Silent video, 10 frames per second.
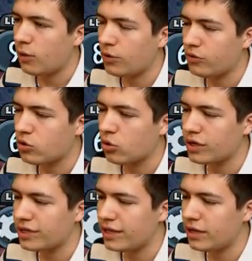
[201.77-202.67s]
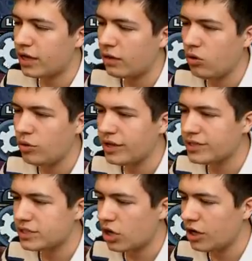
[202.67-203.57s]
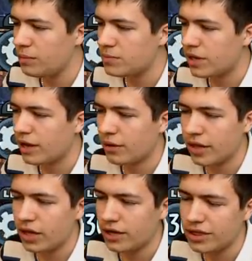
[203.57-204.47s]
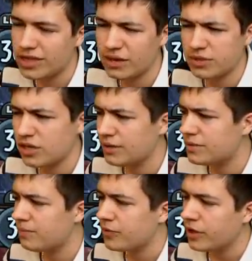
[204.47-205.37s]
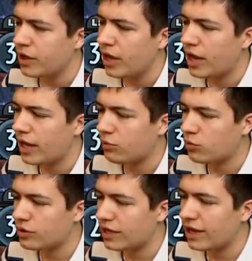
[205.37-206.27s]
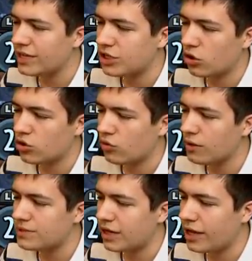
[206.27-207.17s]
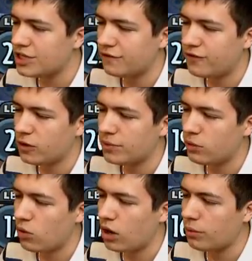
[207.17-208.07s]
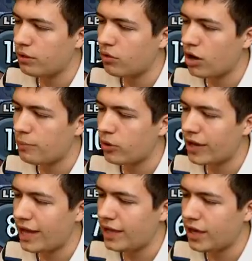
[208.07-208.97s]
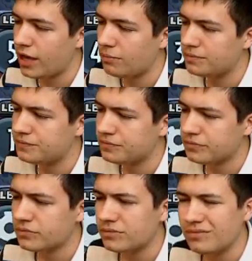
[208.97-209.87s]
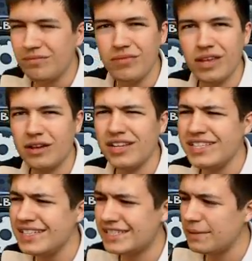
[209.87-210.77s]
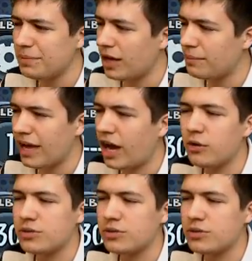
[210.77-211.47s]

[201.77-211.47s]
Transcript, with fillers: We recorded it. Oh, they're timed now, are they? I didn't think they were timed. It actually got corrupted. I actually filmed it while we were up on a, I'm going to say zip line, but I